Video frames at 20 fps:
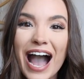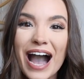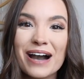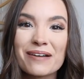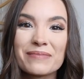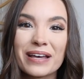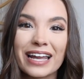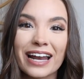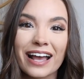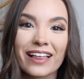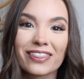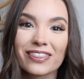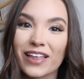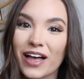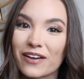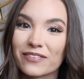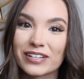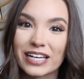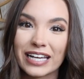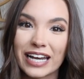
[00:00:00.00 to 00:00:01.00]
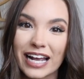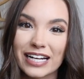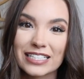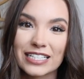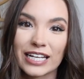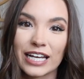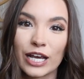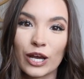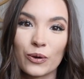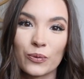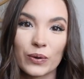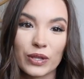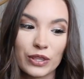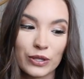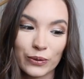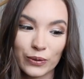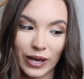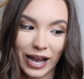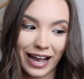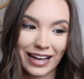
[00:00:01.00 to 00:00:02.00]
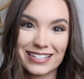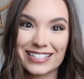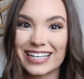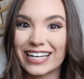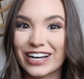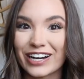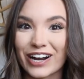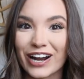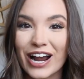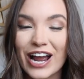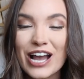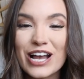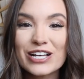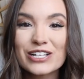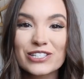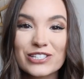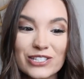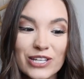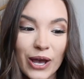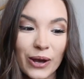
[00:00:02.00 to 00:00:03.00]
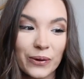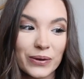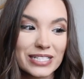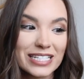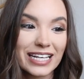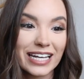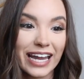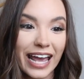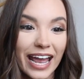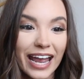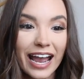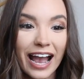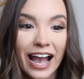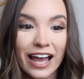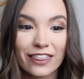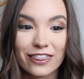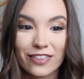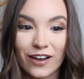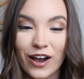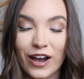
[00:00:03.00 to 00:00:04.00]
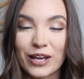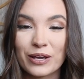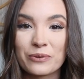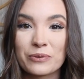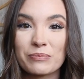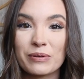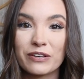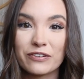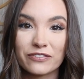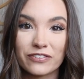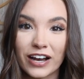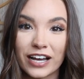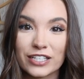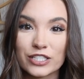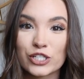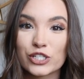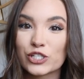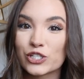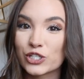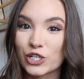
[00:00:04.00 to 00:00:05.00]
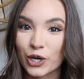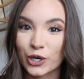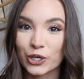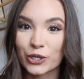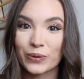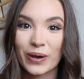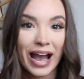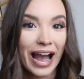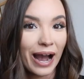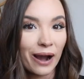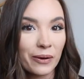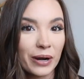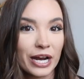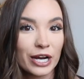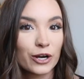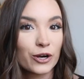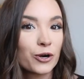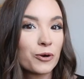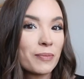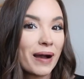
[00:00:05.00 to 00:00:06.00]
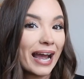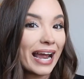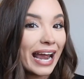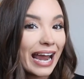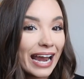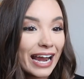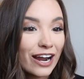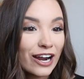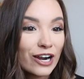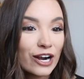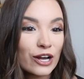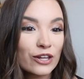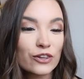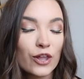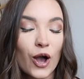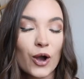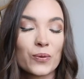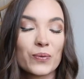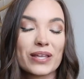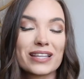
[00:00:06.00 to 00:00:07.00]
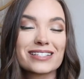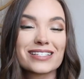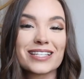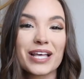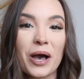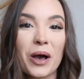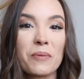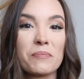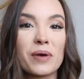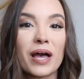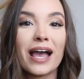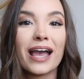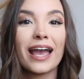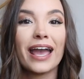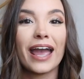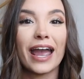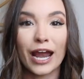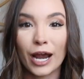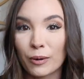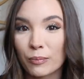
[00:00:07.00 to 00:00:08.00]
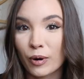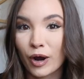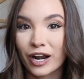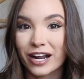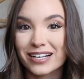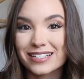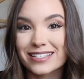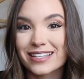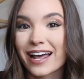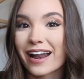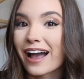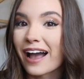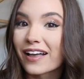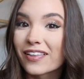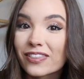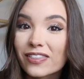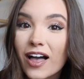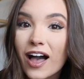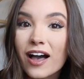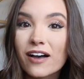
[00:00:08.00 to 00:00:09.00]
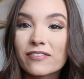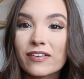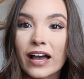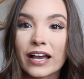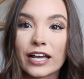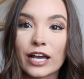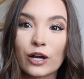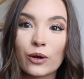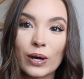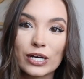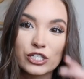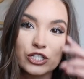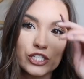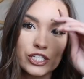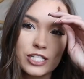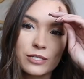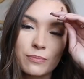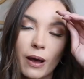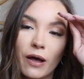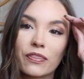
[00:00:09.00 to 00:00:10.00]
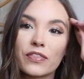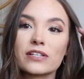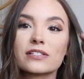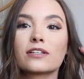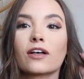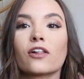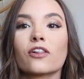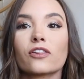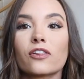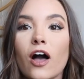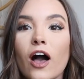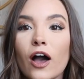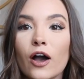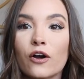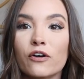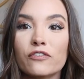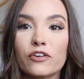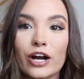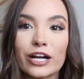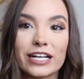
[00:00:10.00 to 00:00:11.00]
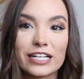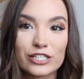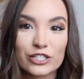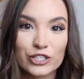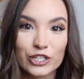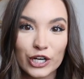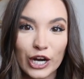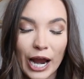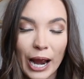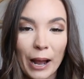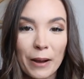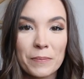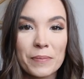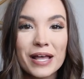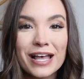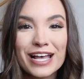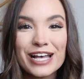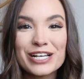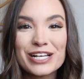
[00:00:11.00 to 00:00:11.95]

um, and I love connecting with you guys here. So today I thought it would be fun to show you how I curl my hair along with some hair products that I love. I get questions about this a lot over on Instagram,